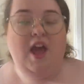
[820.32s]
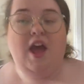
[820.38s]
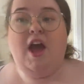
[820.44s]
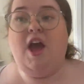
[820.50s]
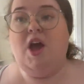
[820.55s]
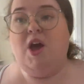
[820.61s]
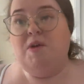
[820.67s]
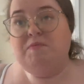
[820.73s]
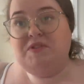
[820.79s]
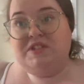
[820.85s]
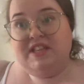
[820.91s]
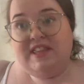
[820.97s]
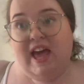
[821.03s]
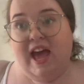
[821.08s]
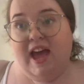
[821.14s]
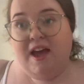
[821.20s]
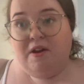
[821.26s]
So
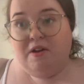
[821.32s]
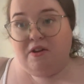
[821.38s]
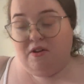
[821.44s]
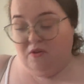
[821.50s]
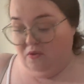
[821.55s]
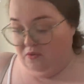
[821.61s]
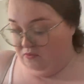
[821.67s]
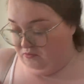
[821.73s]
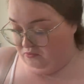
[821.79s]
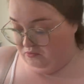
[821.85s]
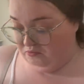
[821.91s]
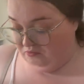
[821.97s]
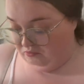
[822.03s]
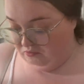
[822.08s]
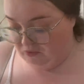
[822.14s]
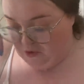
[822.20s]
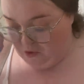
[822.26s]
that
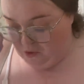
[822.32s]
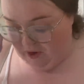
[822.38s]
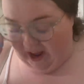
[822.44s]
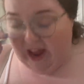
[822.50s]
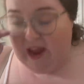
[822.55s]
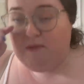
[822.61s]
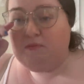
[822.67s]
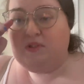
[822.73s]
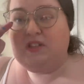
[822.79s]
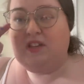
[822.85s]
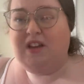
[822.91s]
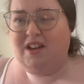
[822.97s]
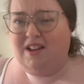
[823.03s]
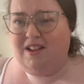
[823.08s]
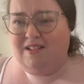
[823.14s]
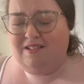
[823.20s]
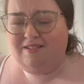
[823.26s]
all came
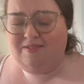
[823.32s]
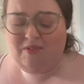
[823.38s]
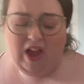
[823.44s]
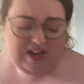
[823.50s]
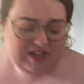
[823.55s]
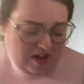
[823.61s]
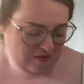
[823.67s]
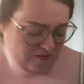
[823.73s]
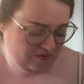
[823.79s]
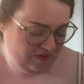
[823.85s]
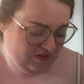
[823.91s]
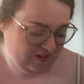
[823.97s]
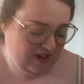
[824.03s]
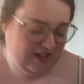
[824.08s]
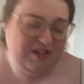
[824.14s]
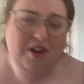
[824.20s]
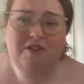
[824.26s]
to,
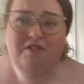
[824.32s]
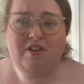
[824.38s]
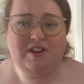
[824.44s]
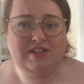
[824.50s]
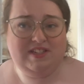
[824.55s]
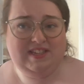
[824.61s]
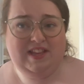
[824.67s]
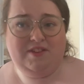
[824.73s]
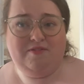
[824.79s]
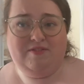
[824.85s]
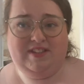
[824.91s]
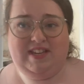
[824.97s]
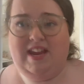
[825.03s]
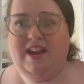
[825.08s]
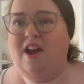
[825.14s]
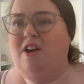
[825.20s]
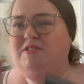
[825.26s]
I don't understand the
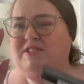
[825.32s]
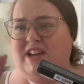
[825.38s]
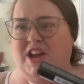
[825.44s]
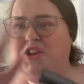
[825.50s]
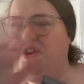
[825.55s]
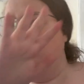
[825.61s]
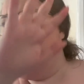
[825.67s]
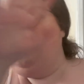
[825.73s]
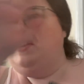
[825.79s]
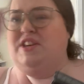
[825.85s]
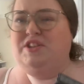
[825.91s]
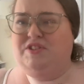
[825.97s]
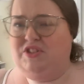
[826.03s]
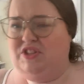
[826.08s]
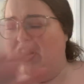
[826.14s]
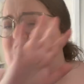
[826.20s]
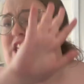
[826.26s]
receipt. I'll tell you
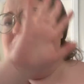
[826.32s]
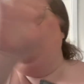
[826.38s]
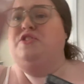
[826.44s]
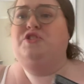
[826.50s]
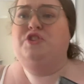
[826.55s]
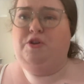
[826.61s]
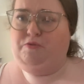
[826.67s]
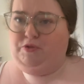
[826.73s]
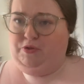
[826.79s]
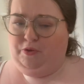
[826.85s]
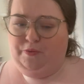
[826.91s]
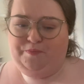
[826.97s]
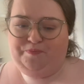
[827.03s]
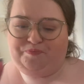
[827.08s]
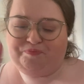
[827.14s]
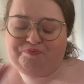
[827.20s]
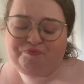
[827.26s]
in the
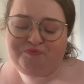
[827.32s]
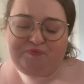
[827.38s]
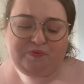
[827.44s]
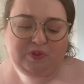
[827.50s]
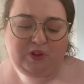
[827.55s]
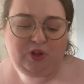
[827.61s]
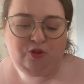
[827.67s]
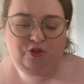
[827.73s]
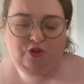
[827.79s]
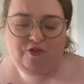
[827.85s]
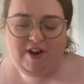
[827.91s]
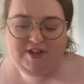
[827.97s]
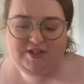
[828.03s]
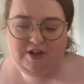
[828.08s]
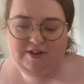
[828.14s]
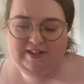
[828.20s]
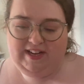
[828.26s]
total, the
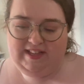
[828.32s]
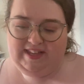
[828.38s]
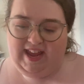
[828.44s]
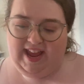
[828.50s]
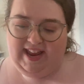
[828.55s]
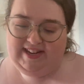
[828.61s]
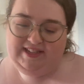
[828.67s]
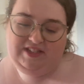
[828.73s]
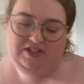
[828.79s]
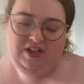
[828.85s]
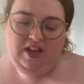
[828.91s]
grand total at the end.